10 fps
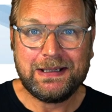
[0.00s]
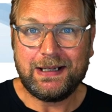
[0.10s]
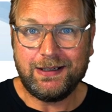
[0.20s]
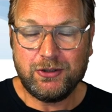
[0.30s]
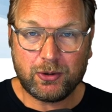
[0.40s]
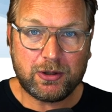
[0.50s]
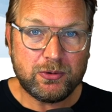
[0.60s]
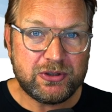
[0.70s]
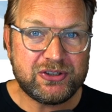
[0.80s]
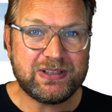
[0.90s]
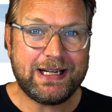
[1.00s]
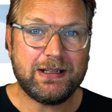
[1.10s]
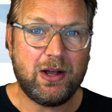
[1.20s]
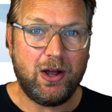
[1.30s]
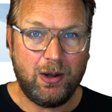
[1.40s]
Uh, you're going to set
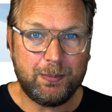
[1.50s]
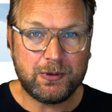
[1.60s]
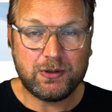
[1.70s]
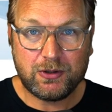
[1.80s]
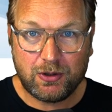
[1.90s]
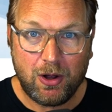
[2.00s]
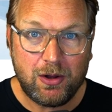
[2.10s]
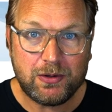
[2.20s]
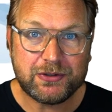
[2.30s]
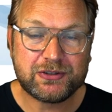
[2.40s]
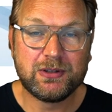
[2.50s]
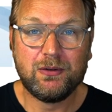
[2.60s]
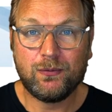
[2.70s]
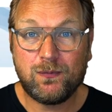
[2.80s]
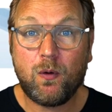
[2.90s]
up calls
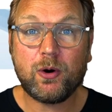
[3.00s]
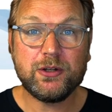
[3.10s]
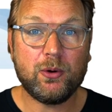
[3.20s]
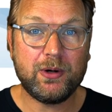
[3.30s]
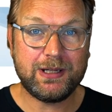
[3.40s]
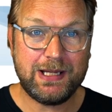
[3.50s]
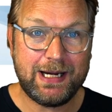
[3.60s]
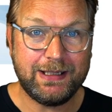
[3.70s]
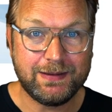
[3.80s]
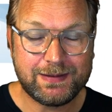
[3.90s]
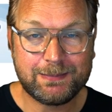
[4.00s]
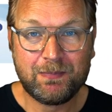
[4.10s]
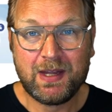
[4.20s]
for your clients